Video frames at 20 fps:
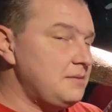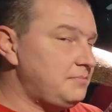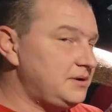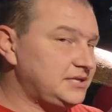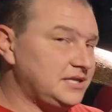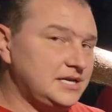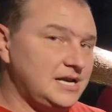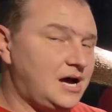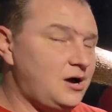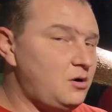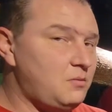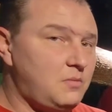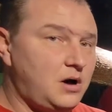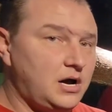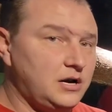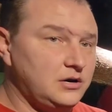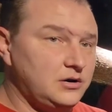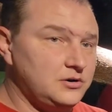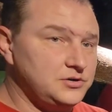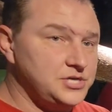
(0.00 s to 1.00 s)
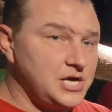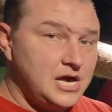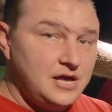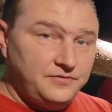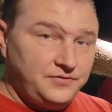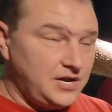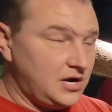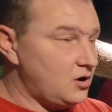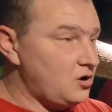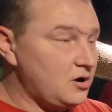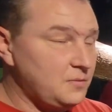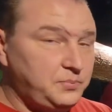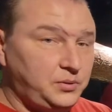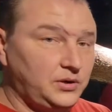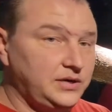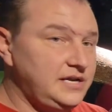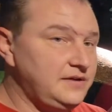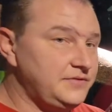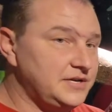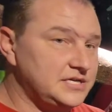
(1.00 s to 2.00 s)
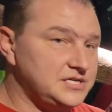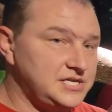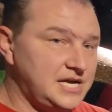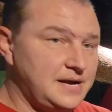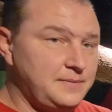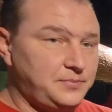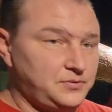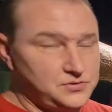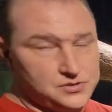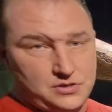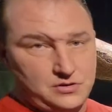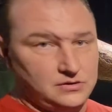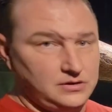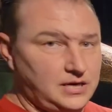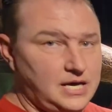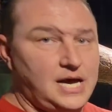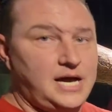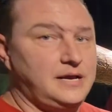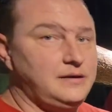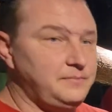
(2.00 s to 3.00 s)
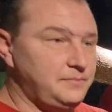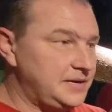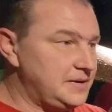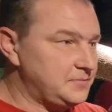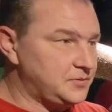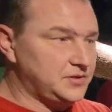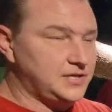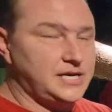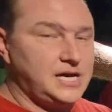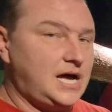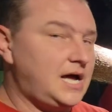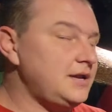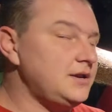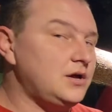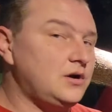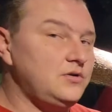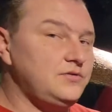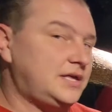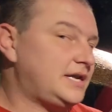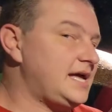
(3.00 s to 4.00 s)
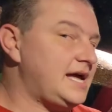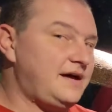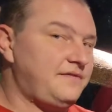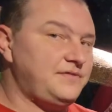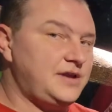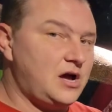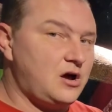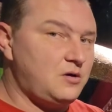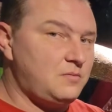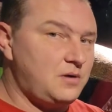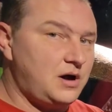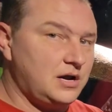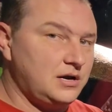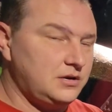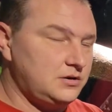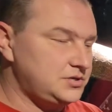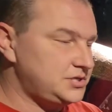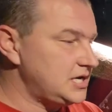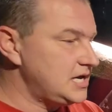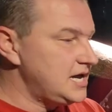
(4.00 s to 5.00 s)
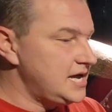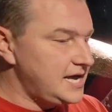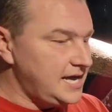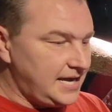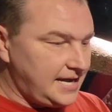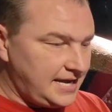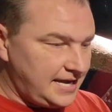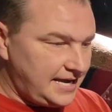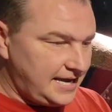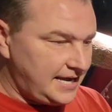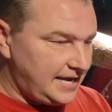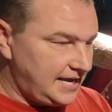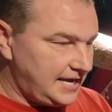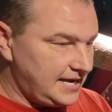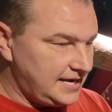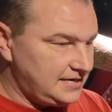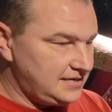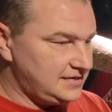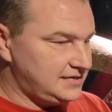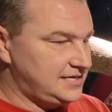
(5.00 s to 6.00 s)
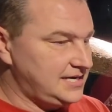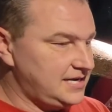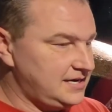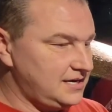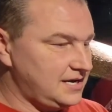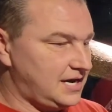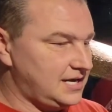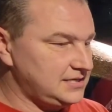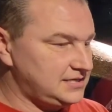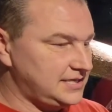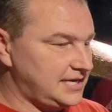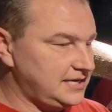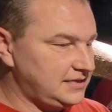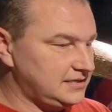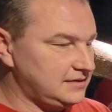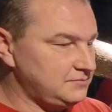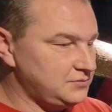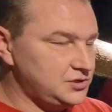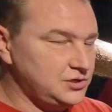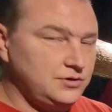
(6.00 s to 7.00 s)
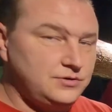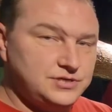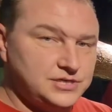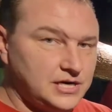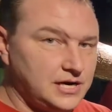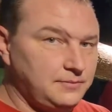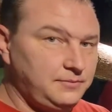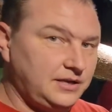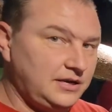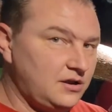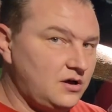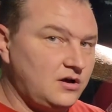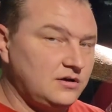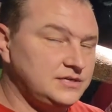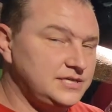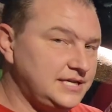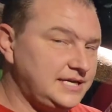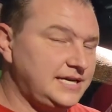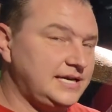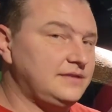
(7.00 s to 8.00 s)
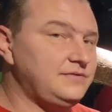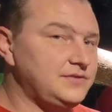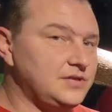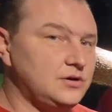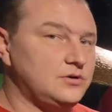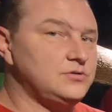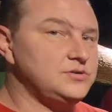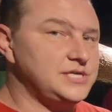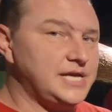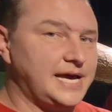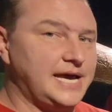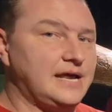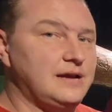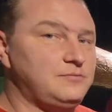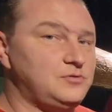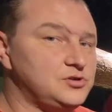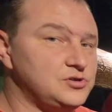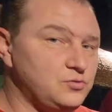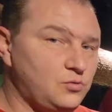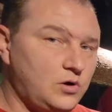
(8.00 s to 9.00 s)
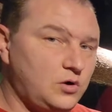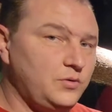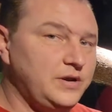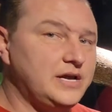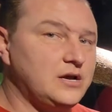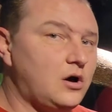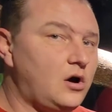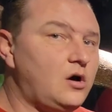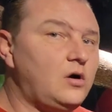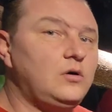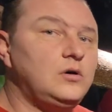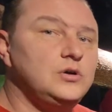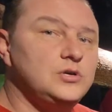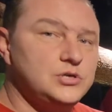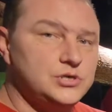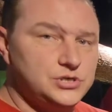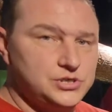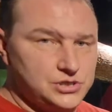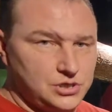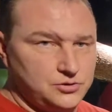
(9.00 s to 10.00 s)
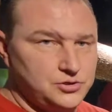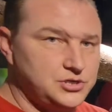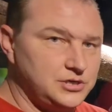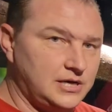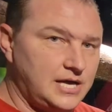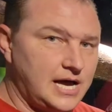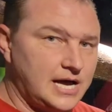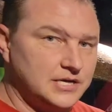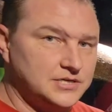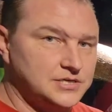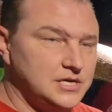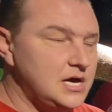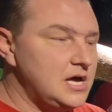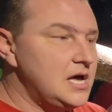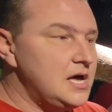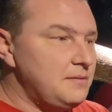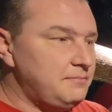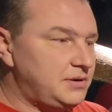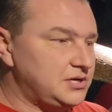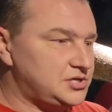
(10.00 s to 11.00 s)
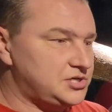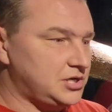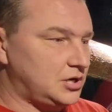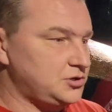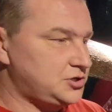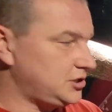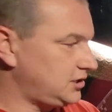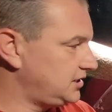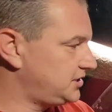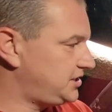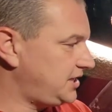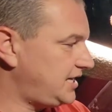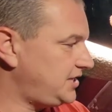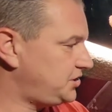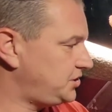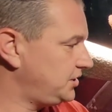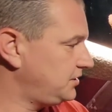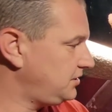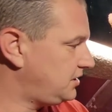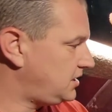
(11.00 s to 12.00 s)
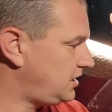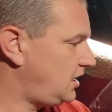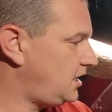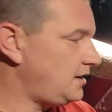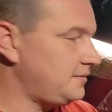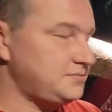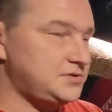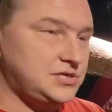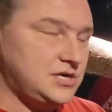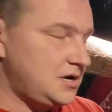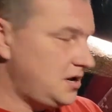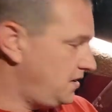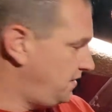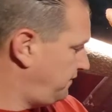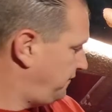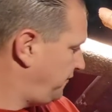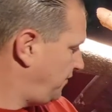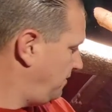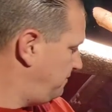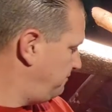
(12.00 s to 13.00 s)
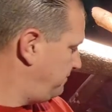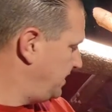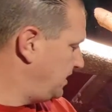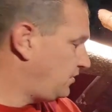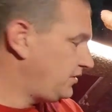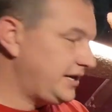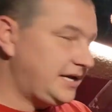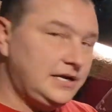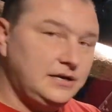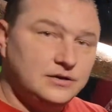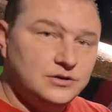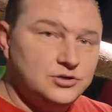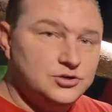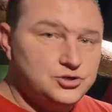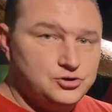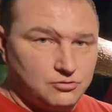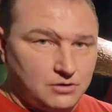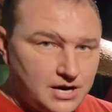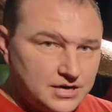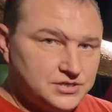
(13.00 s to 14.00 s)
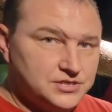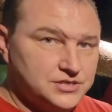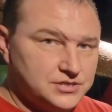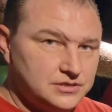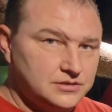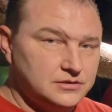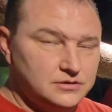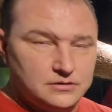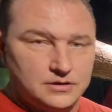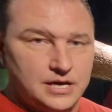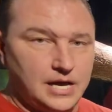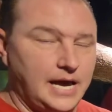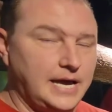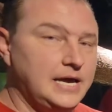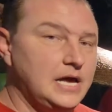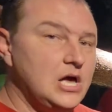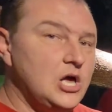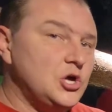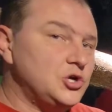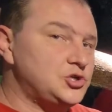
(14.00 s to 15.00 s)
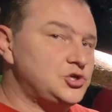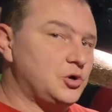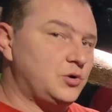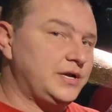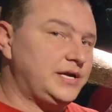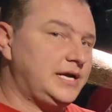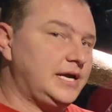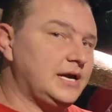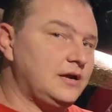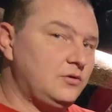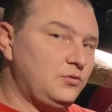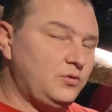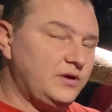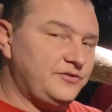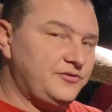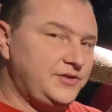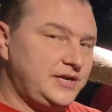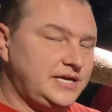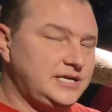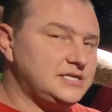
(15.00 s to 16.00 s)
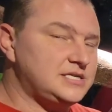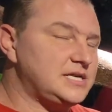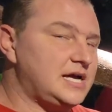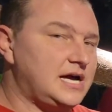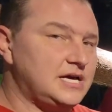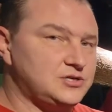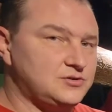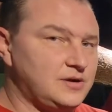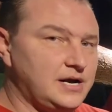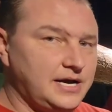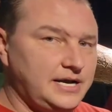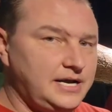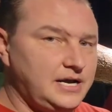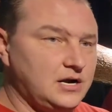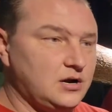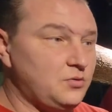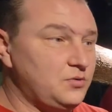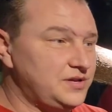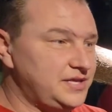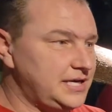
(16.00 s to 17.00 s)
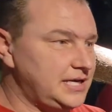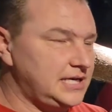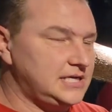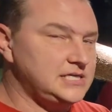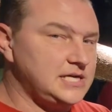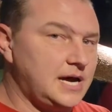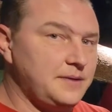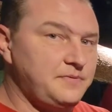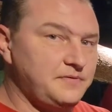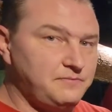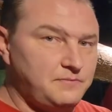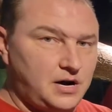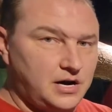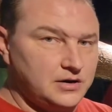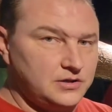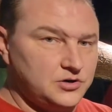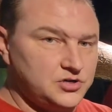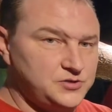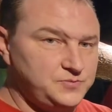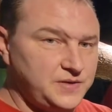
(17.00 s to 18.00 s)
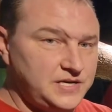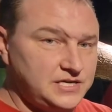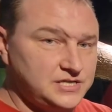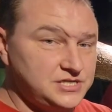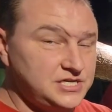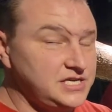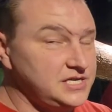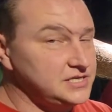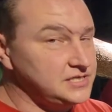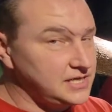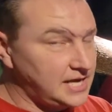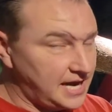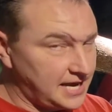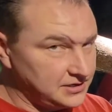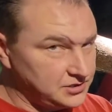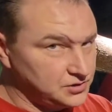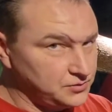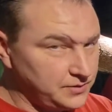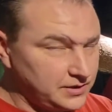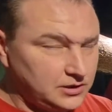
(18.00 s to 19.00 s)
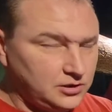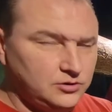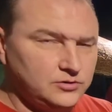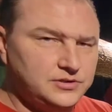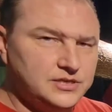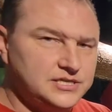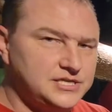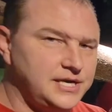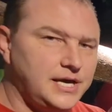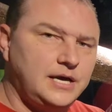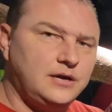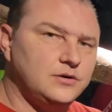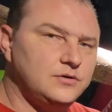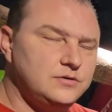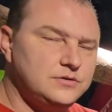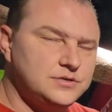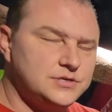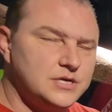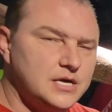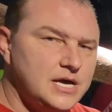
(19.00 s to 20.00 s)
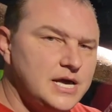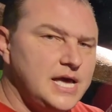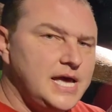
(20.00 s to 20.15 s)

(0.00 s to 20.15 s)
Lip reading: But the Nile monitors, there are plenty of examples online, people that I know that have Nile monitors. It did not take them too terribly long to get those animals what we call socialized. But socialization comes from building trust, okay? So again, with these guys right here, with any type of monitor species, and to include the tegus,